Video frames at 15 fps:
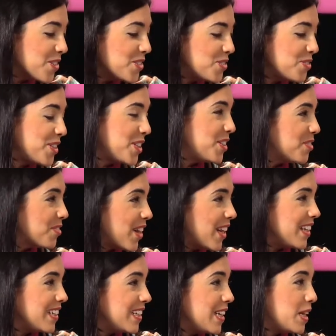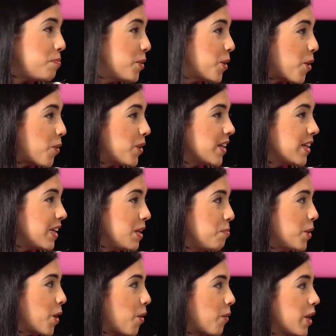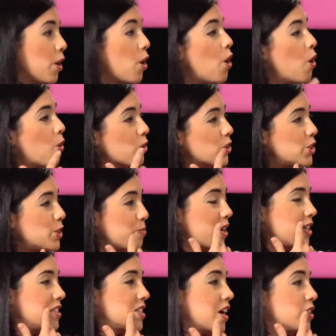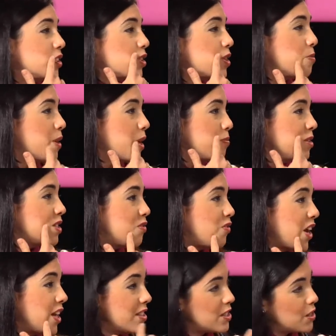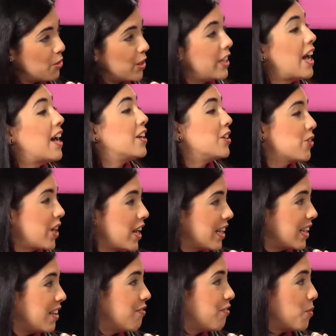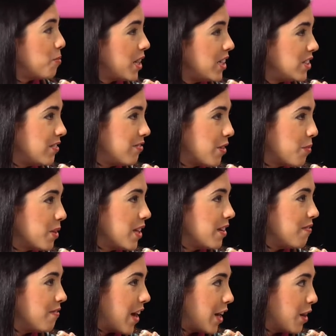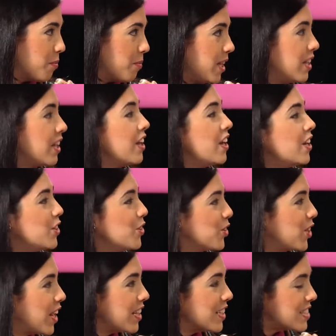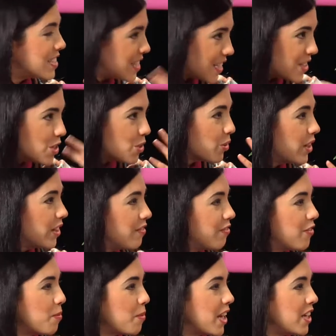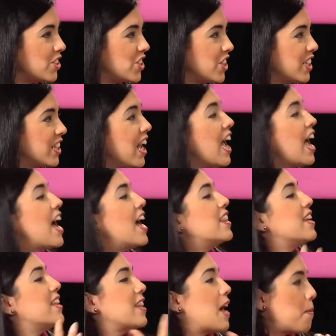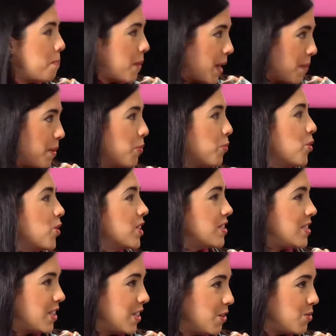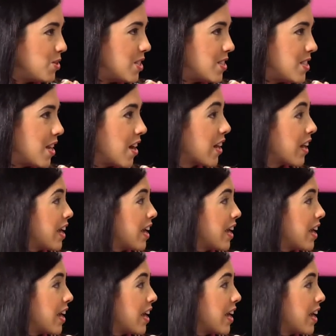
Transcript: you're doing great. Keep going, keep going." Or she might touch the baby's face. So again, you're getting information from the environment. You're getting sensory information. And then that baby will continue to suck